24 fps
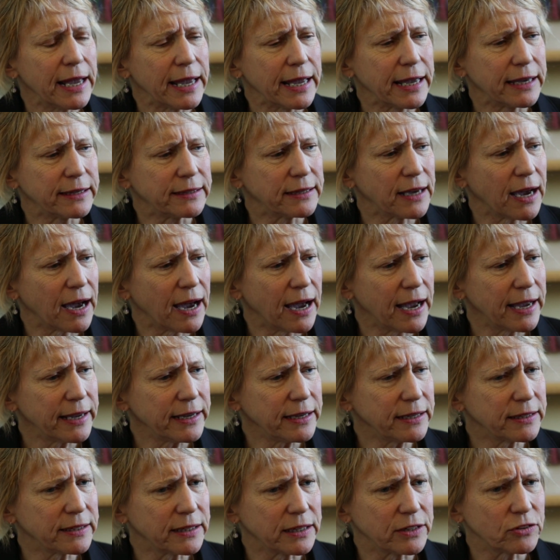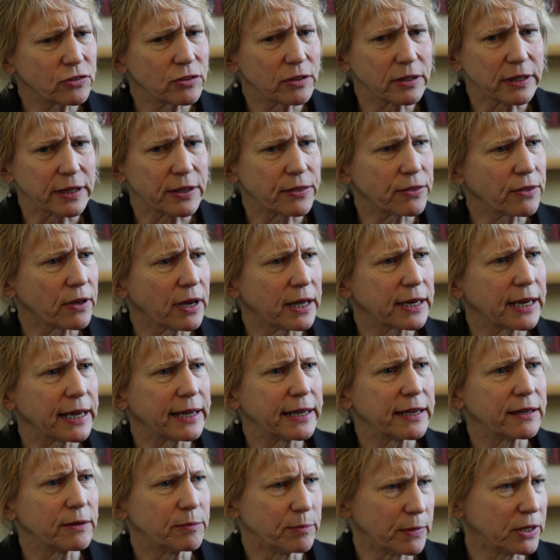And I initially thought I
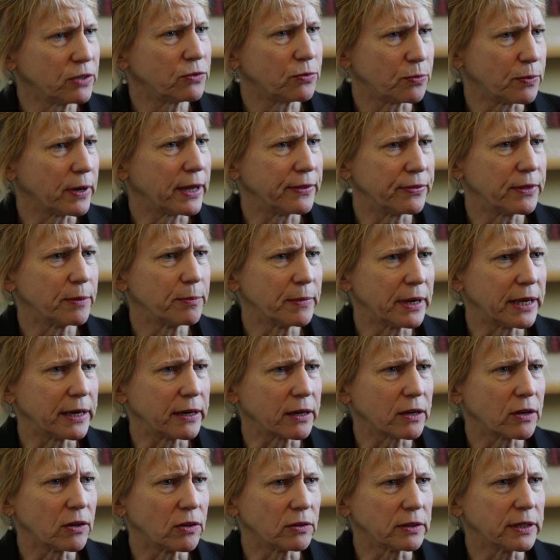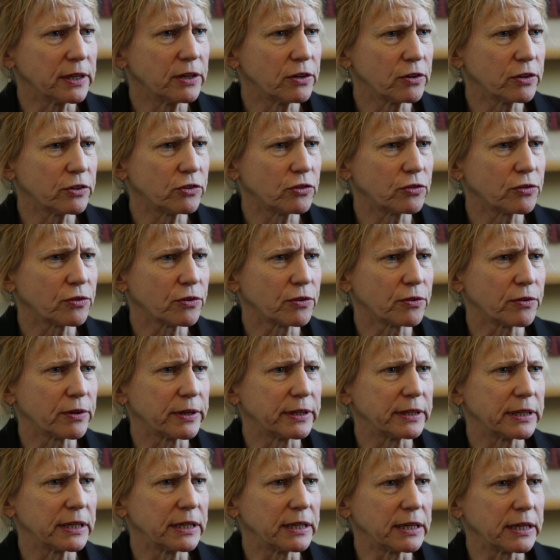had misread the medical literature
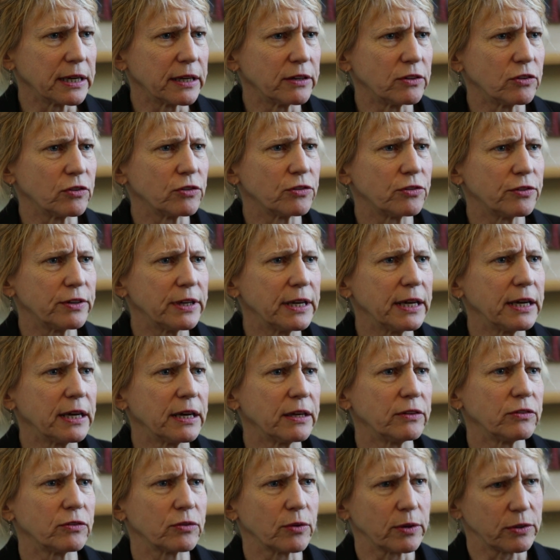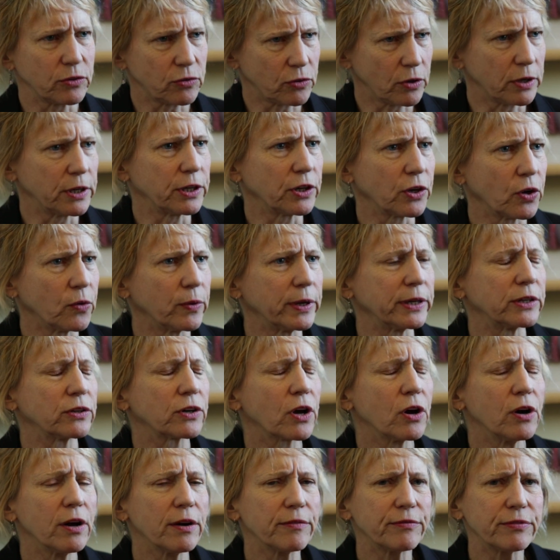and didn't understand, so I started going to
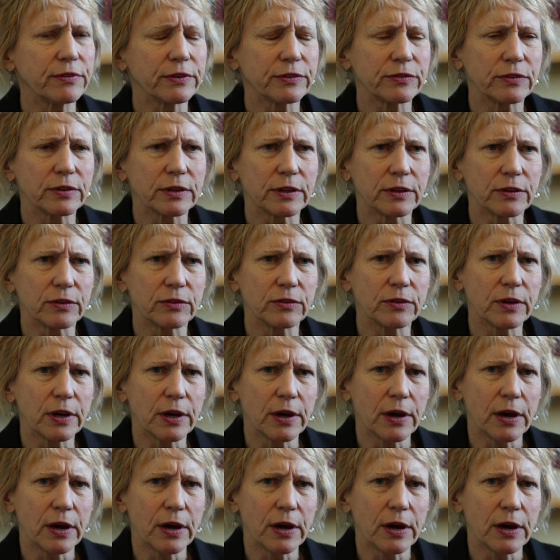conferences.